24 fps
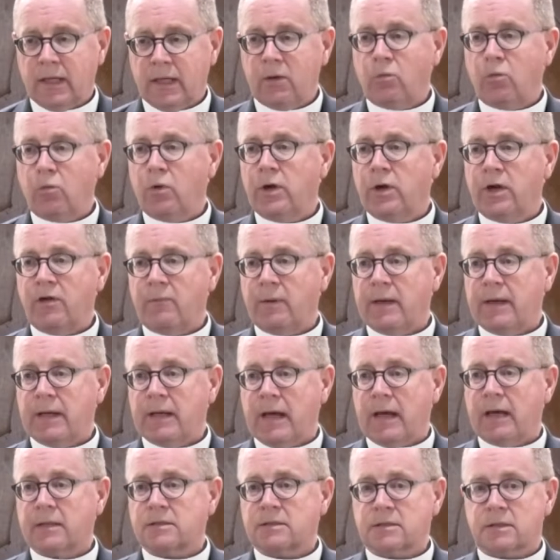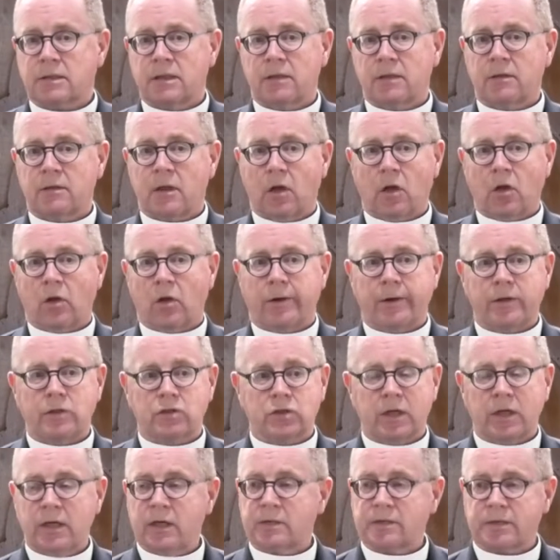he would have been asking the
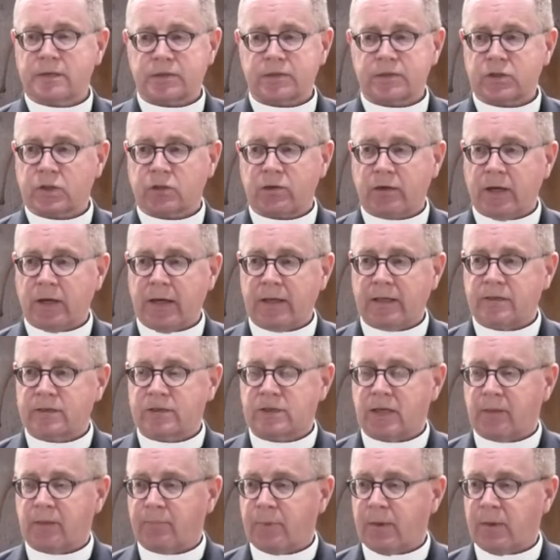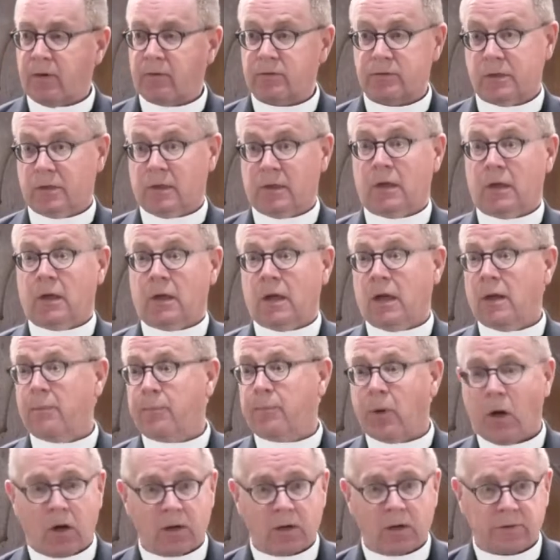Lord Jesus Christ about
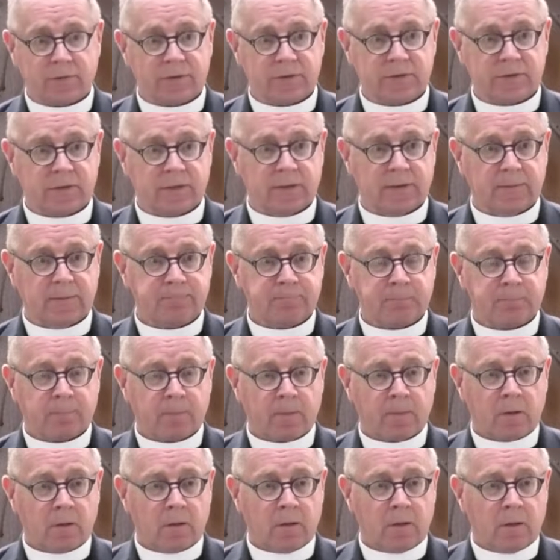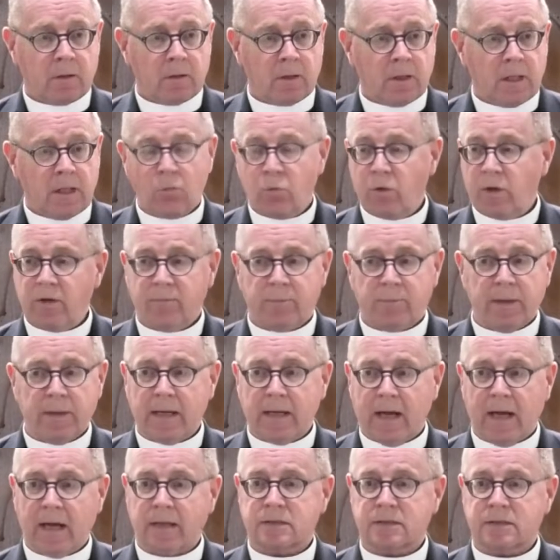hypocrisy. He would have
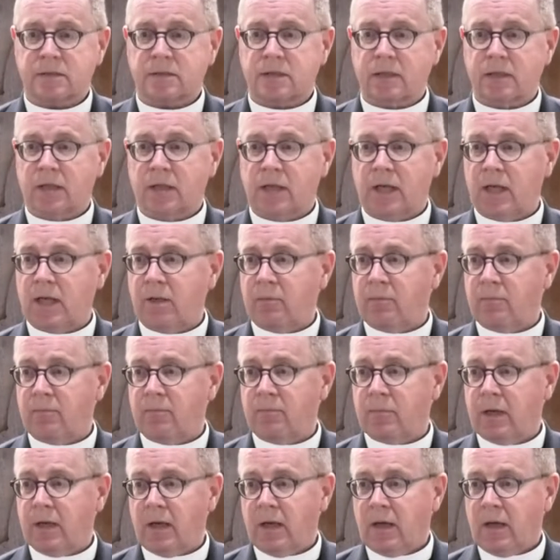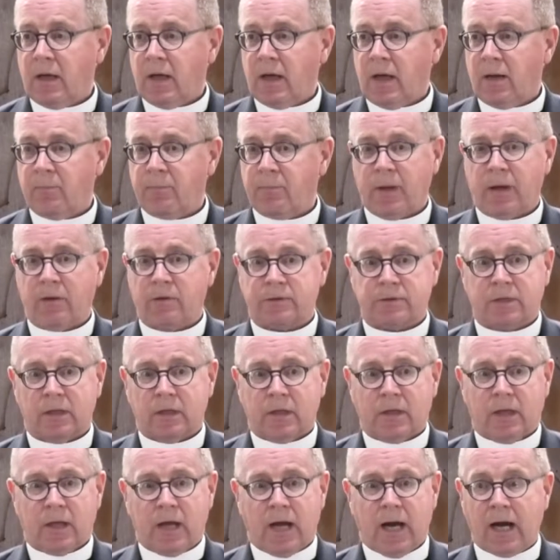been asking him about,
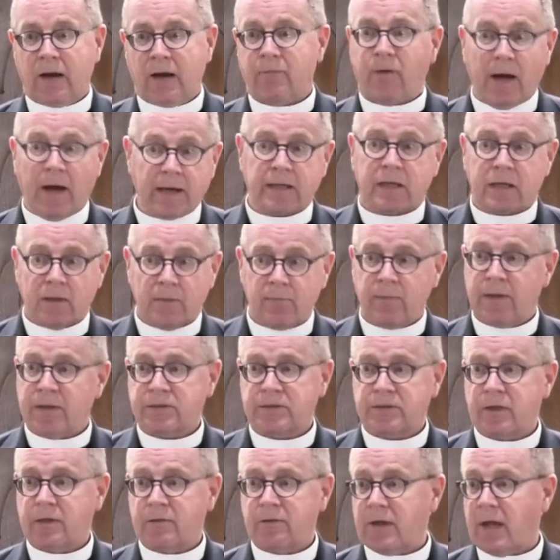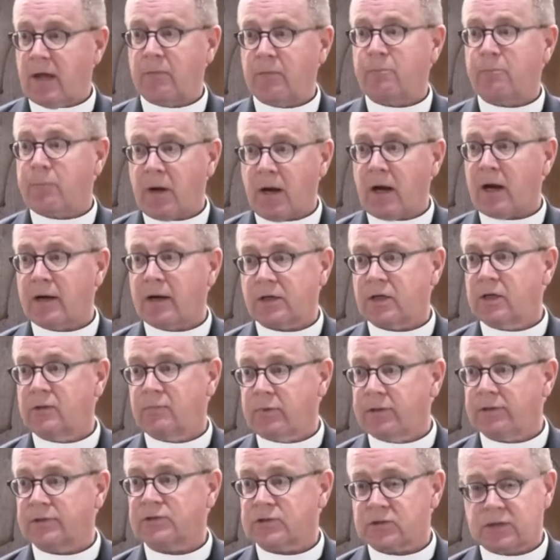have I committed the
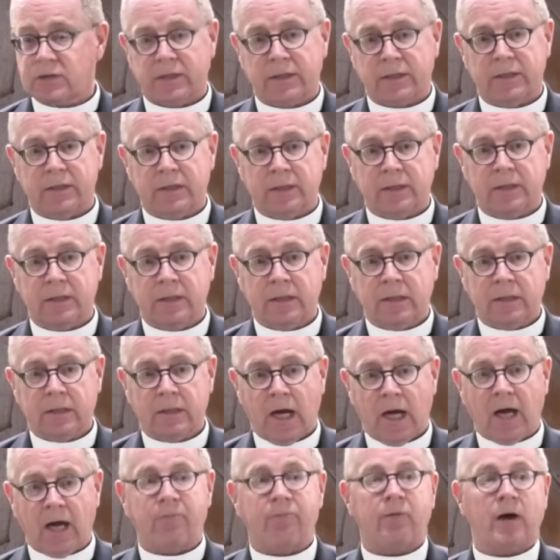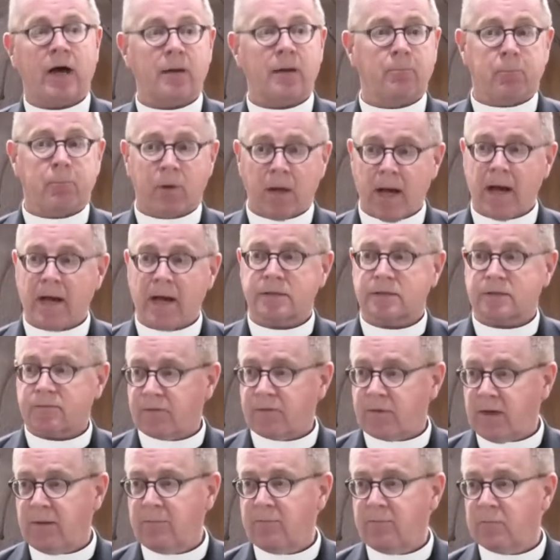unpardonable sin? Have I
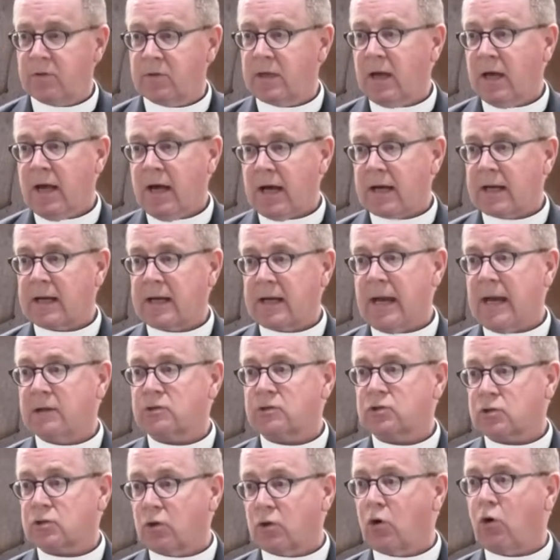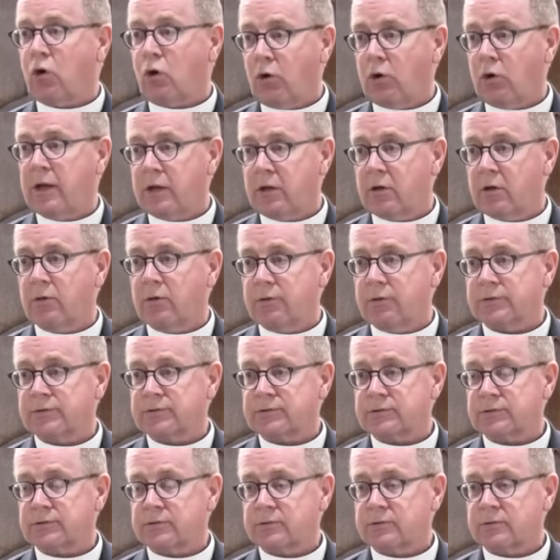blasphemed against the Holy
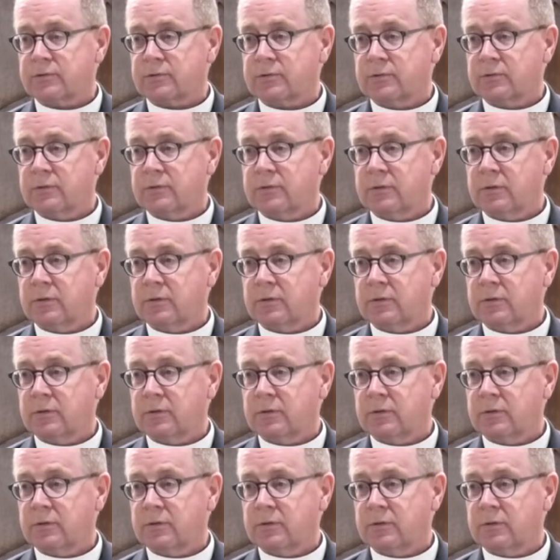Ghost?